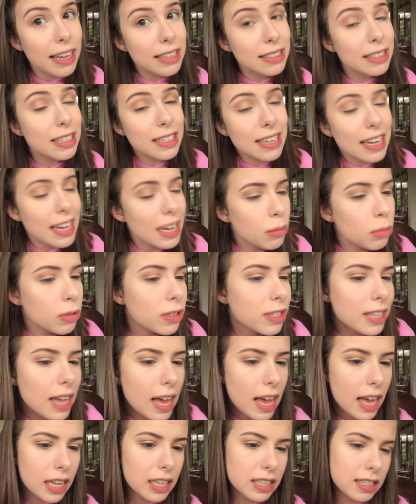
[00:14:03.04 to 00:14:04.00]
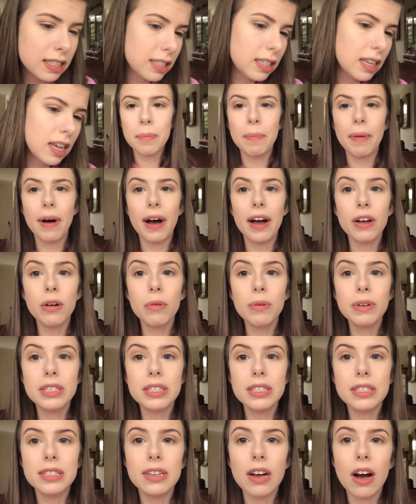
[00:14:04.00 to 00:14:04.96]
as the name says. But I
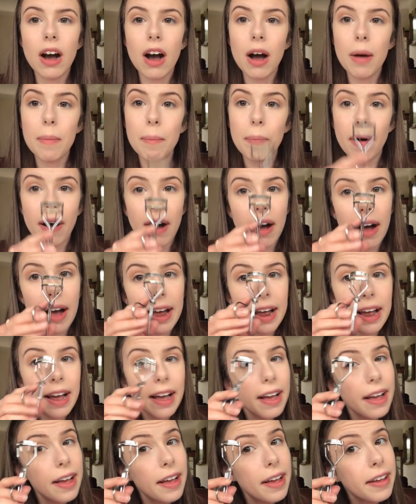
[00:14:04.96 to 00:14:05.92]
always start by